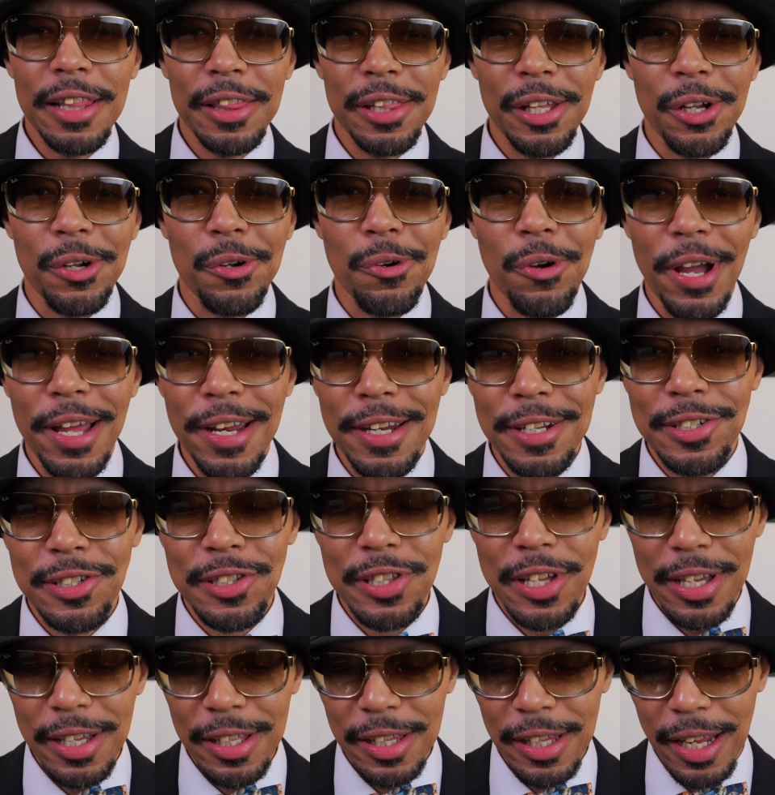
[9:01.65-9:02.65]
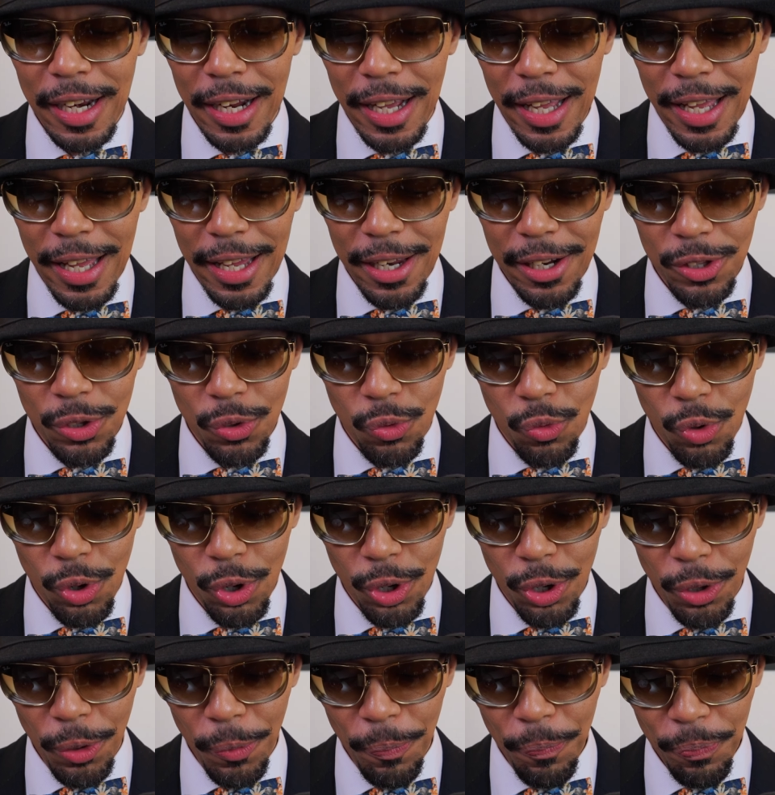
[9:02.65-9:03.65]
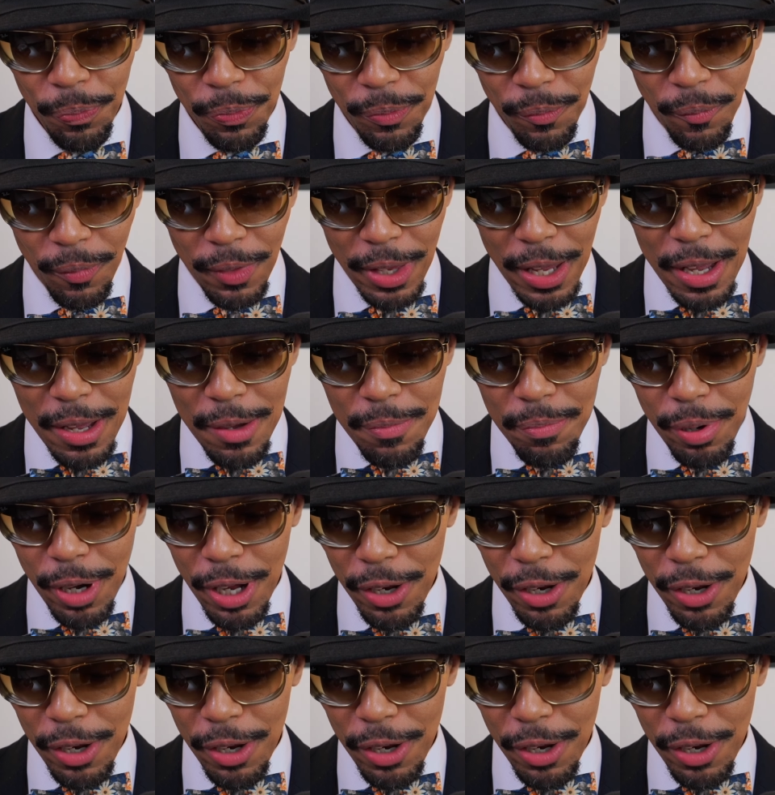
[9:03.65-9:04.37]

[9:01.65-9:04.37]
the greatest thing that I had in the world, but